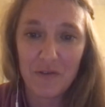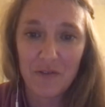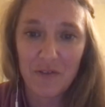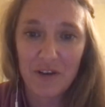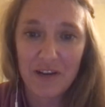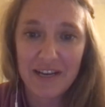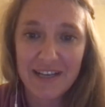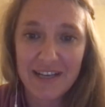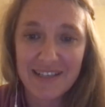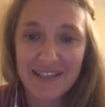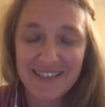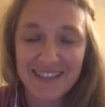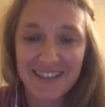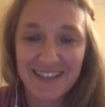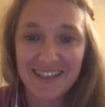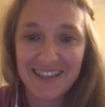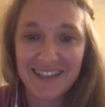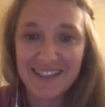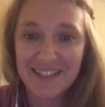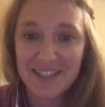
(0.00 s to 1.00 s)
free
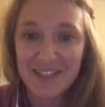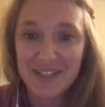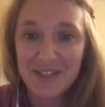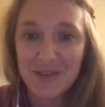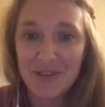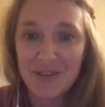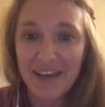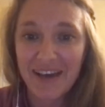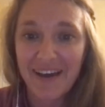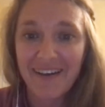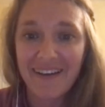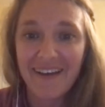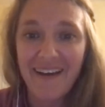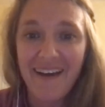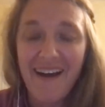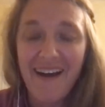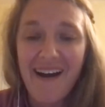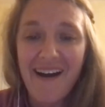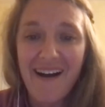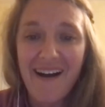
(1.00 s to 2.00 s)
to do that.
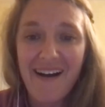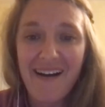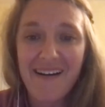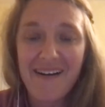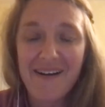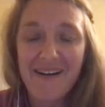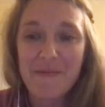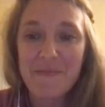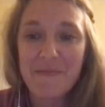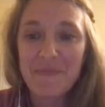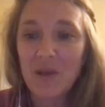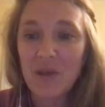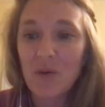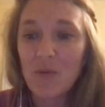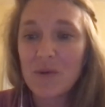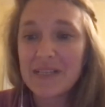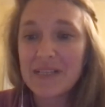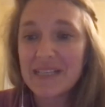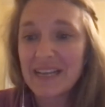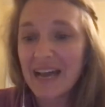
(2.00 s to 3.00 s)

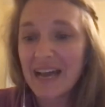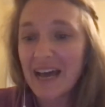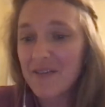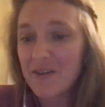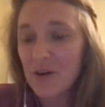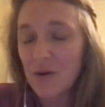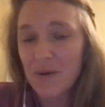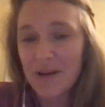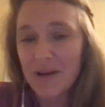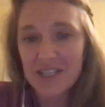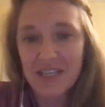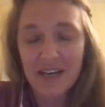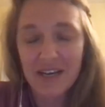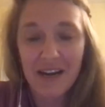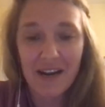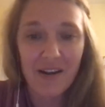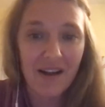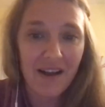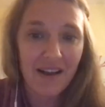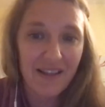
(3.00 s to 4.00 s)
We did have a question
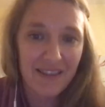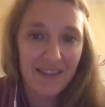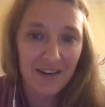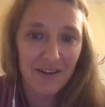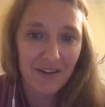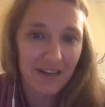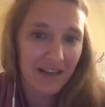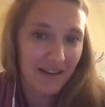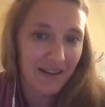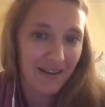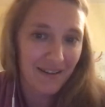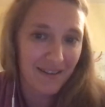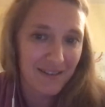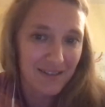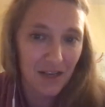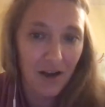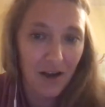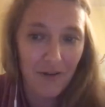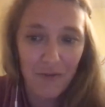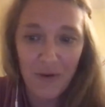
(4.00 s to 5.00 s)
out that I'll kick us
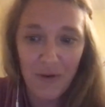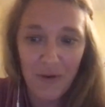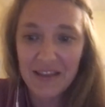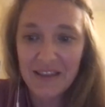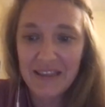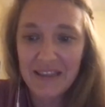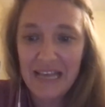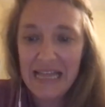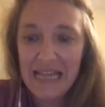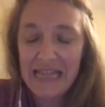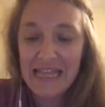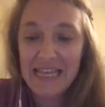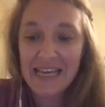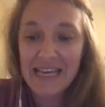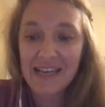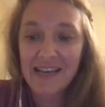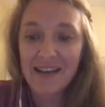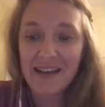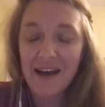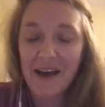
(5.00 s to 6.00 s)
off with. And
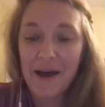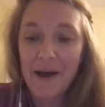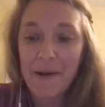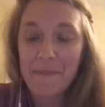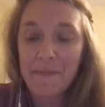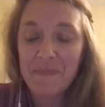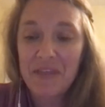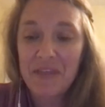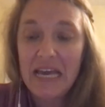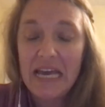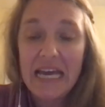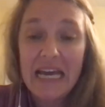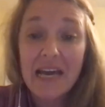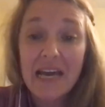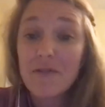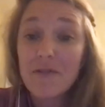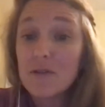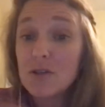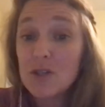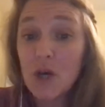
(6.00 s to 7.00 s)
then if
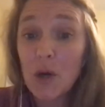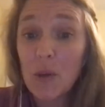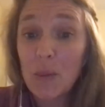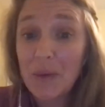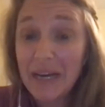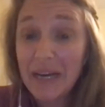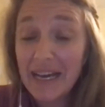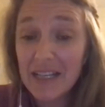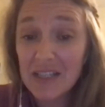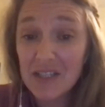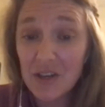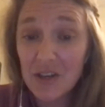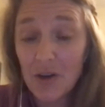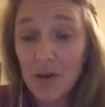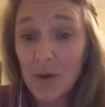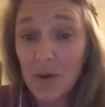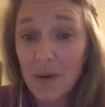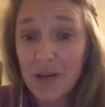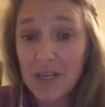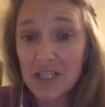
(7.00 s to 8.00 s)
you don't want to ask your
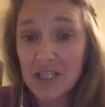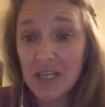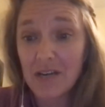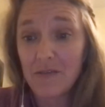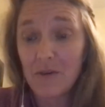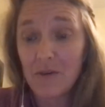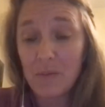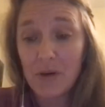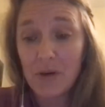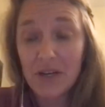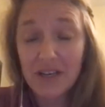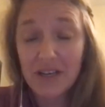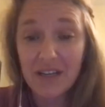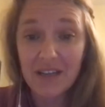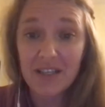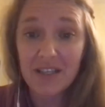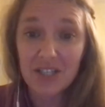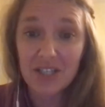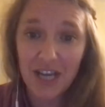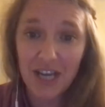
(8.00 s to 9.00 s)
own question, if you put it in
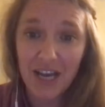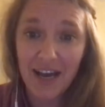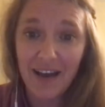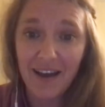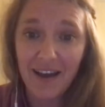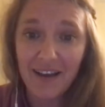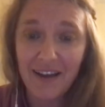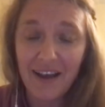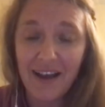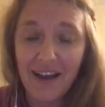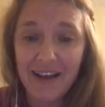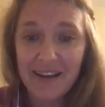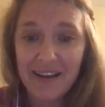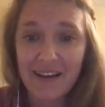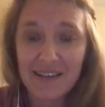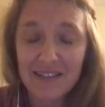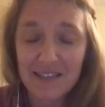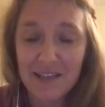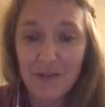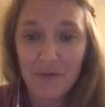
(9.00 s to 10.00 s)
the chat, I can
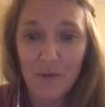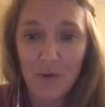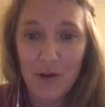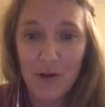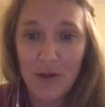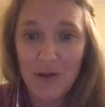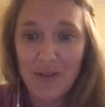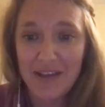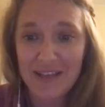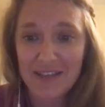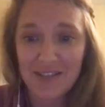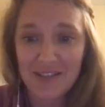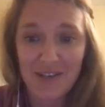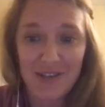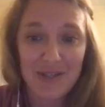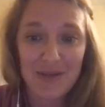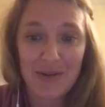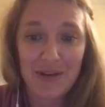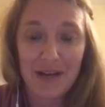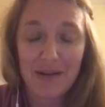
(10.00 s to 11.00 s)
ask it for you. That's
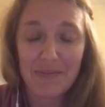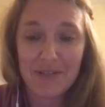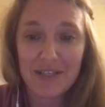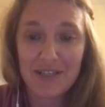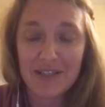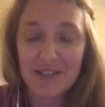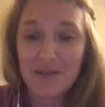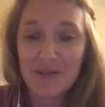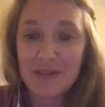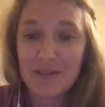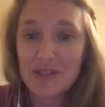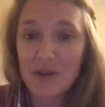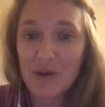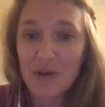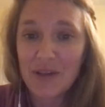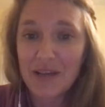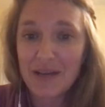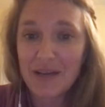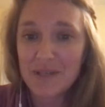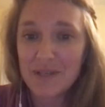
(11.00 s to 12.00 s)
also an option. So it's
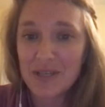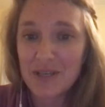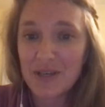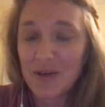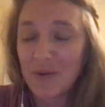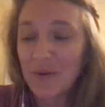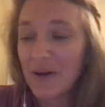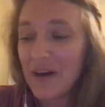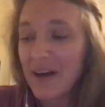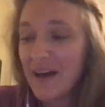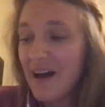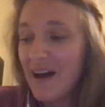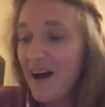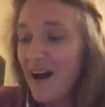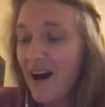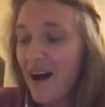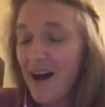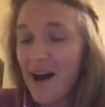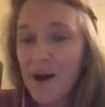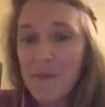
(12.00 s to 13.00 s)
totally up to you.
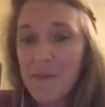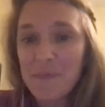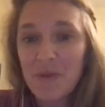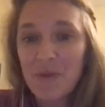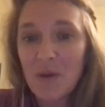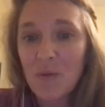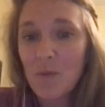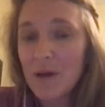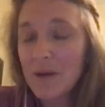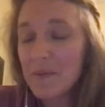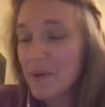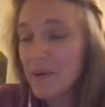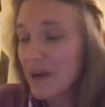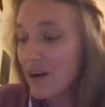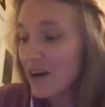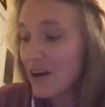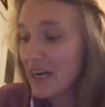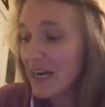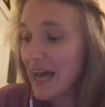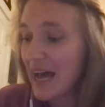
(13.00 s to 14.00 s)
One
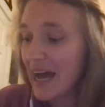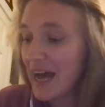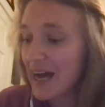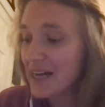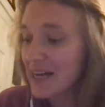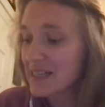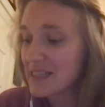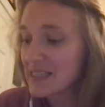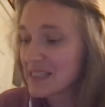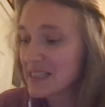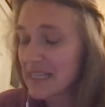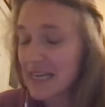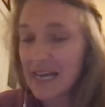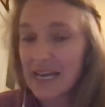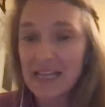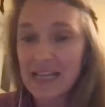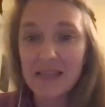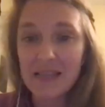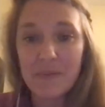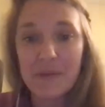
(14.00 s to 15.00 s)
parent asked
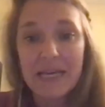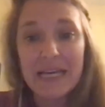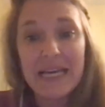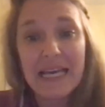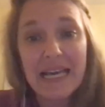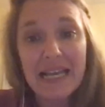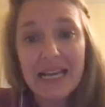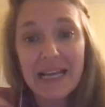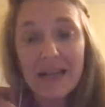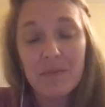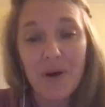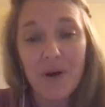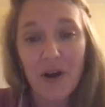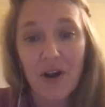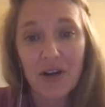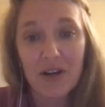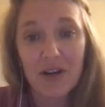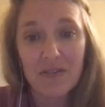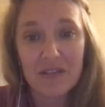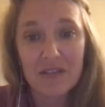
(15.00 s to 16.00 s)
in the beginning
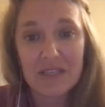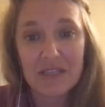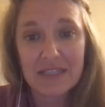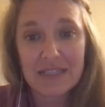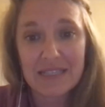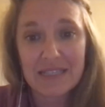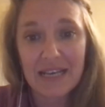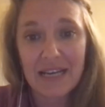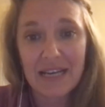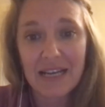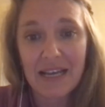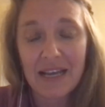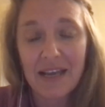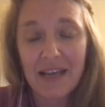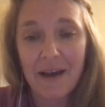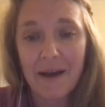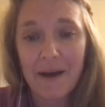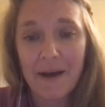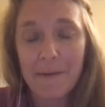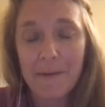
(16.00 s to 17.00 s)
part of the study
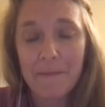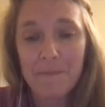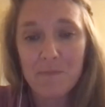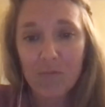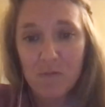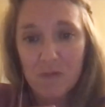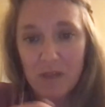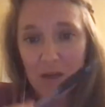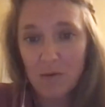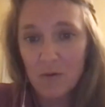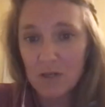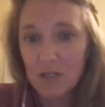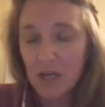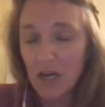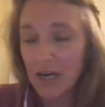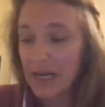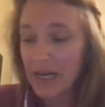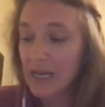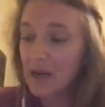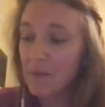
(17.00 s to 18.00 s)
that you were
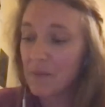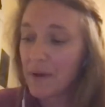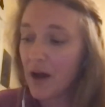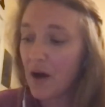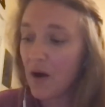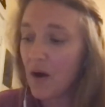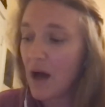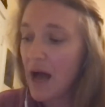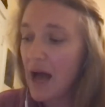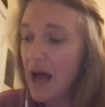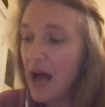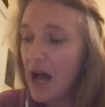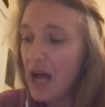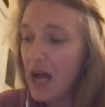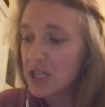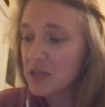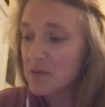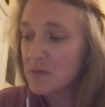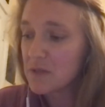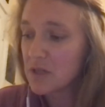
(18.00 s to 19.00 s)
talking about,
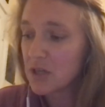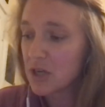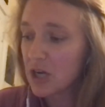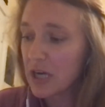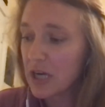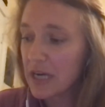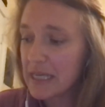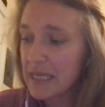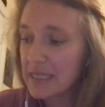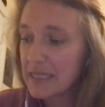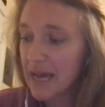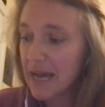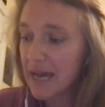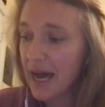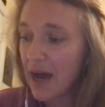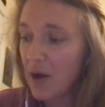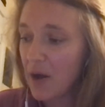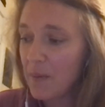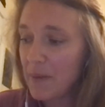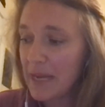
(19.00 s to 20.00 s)
she was curious
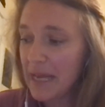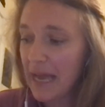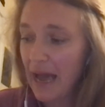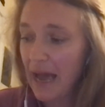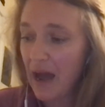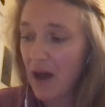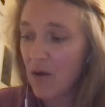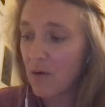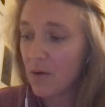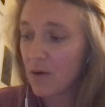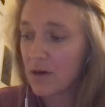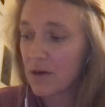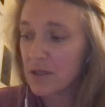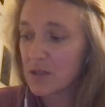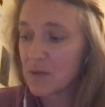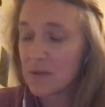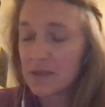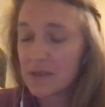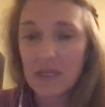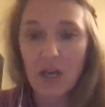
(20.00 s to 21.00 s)
how many hours
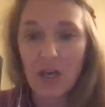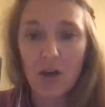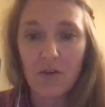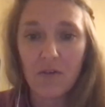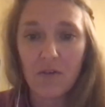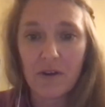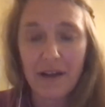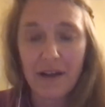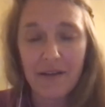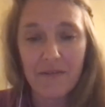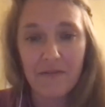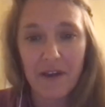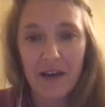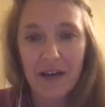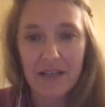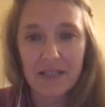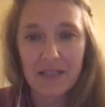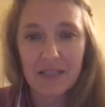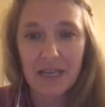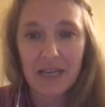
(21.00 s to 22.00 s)
was the overnight
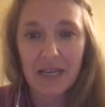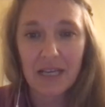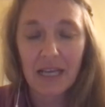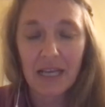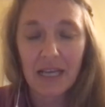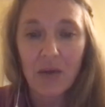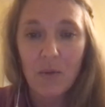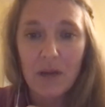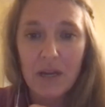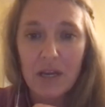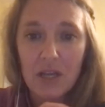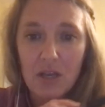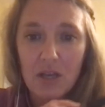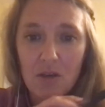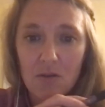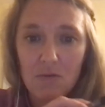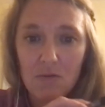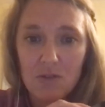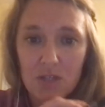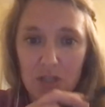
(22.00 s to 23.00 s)
fasting, like when
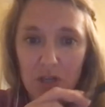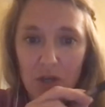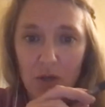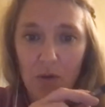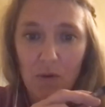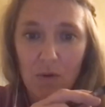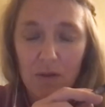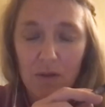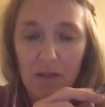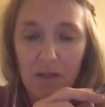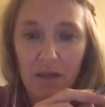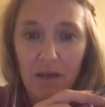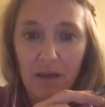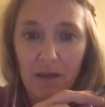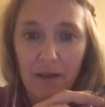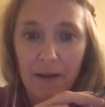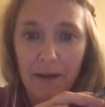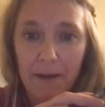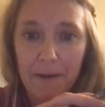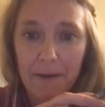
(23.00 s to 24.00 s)
you showed
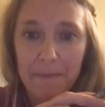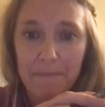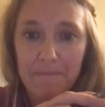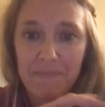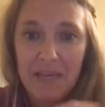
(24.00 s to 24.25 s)
the